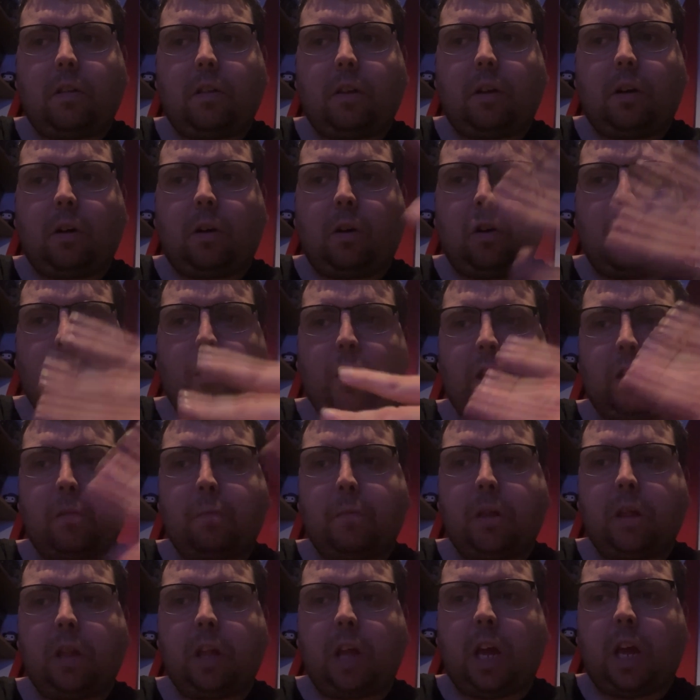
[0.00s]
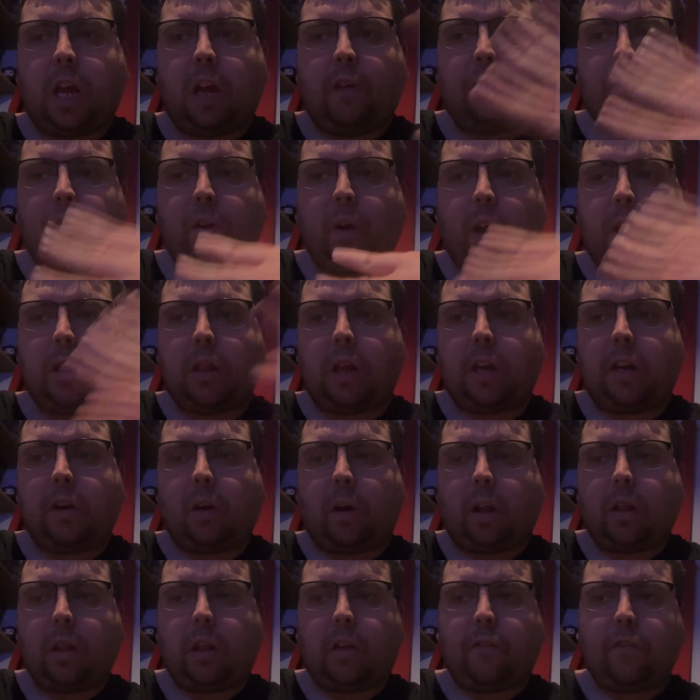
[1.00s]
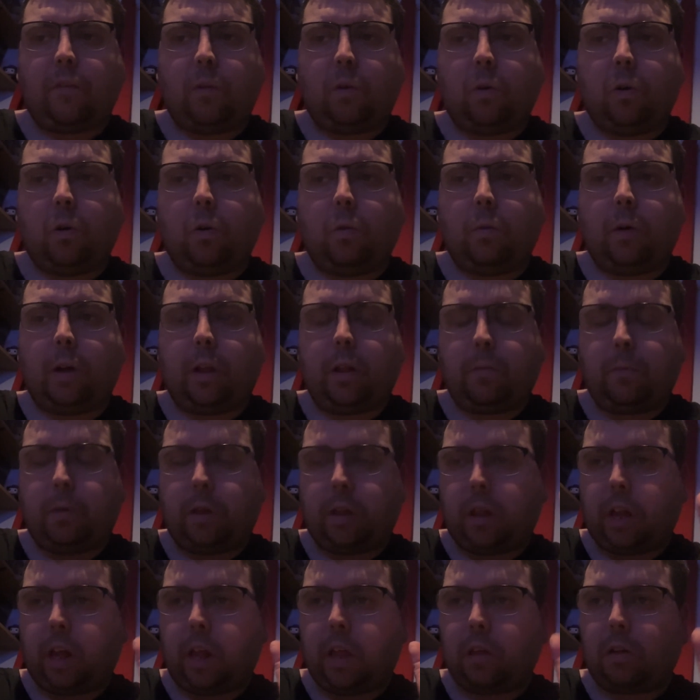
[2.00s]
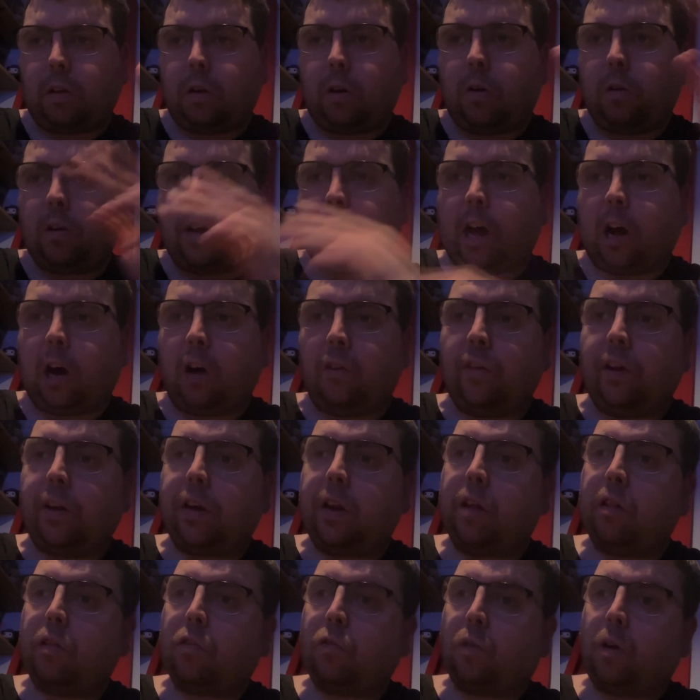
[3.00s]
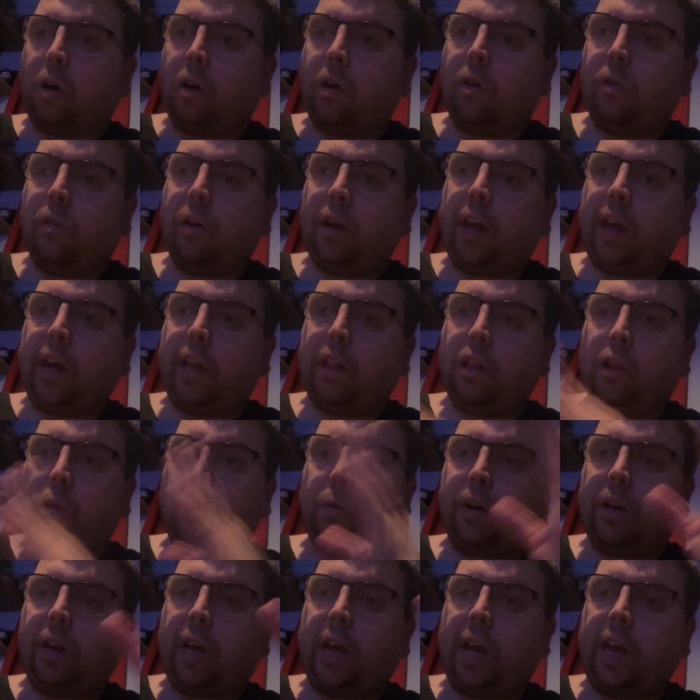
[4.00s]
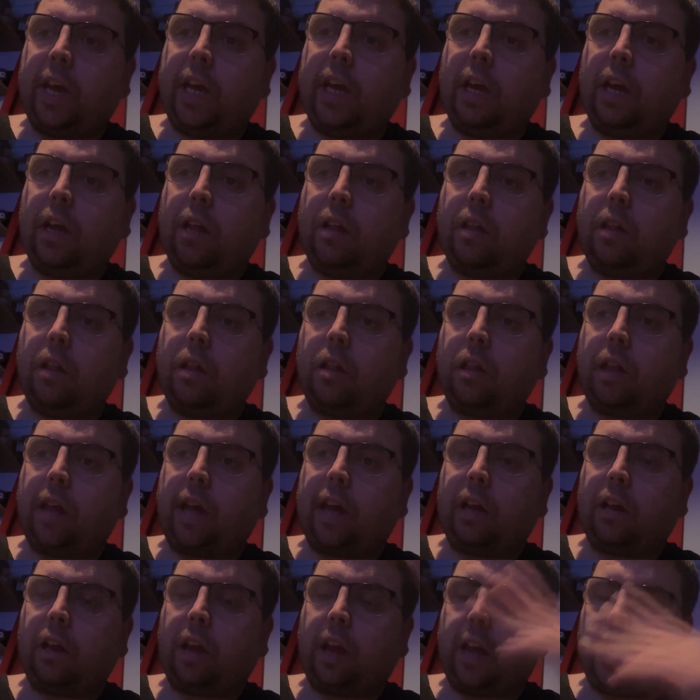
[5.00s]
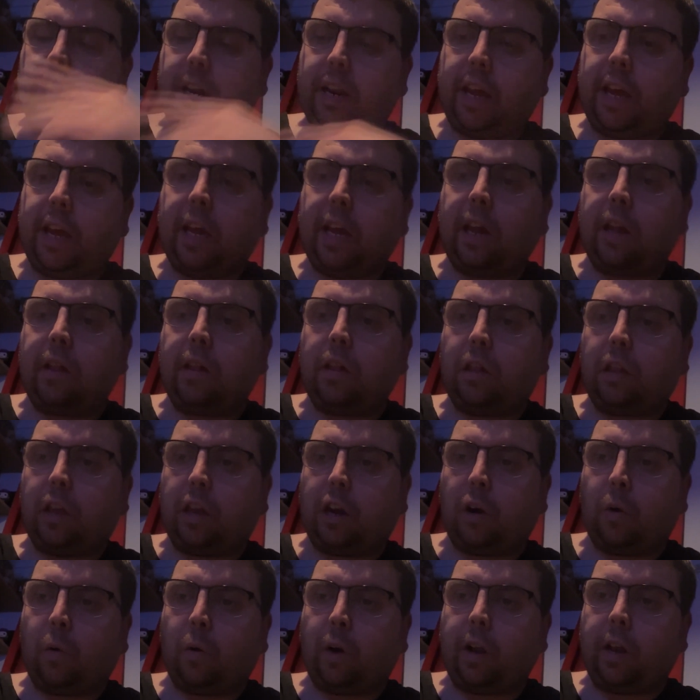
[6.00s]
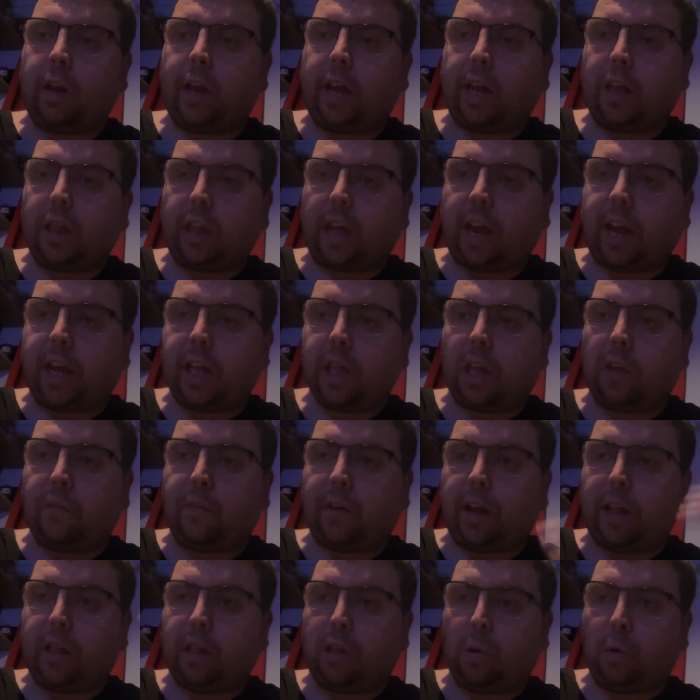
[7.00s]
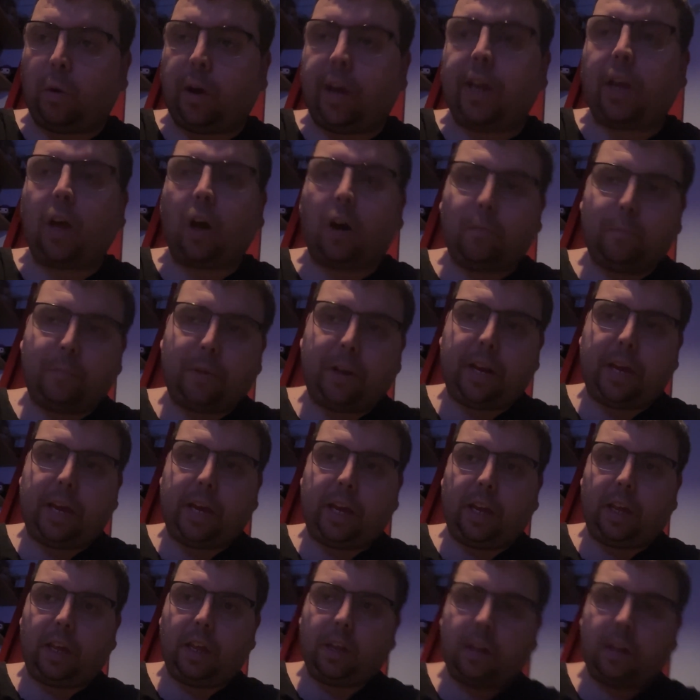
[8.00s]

on Christmas Eve 1994, when we see Scott Calvin has grown into an inconsiderate executive at a toy company,